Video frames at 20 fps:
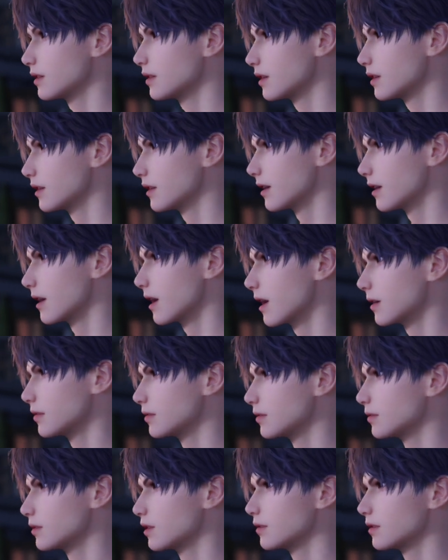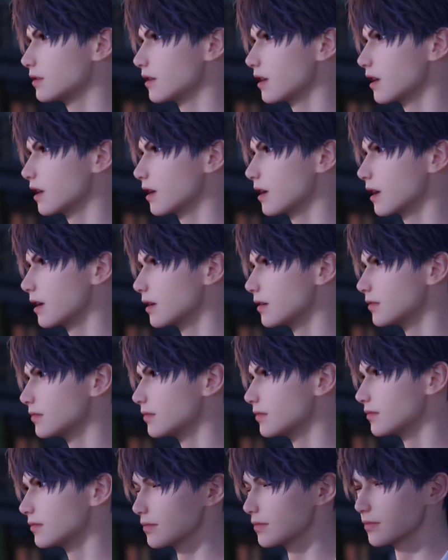Looks like it came from over there.
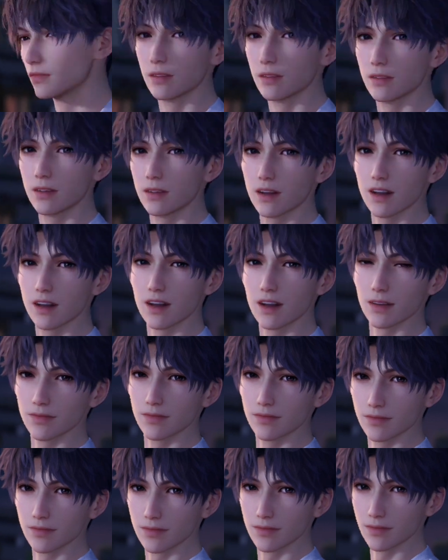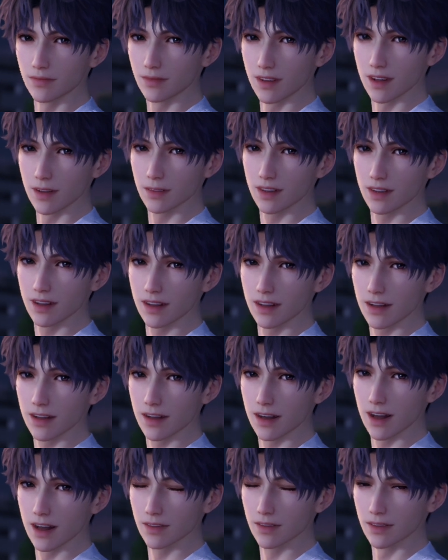Come on, why don't we check it
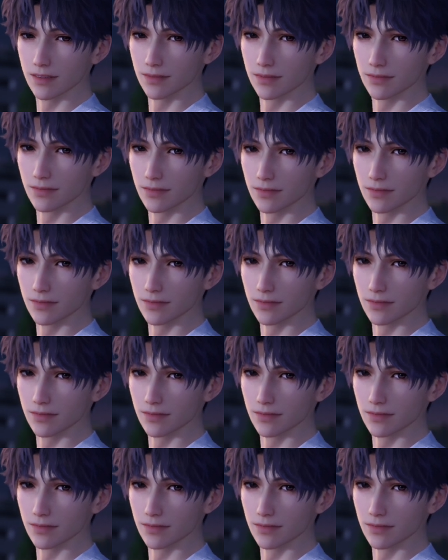out?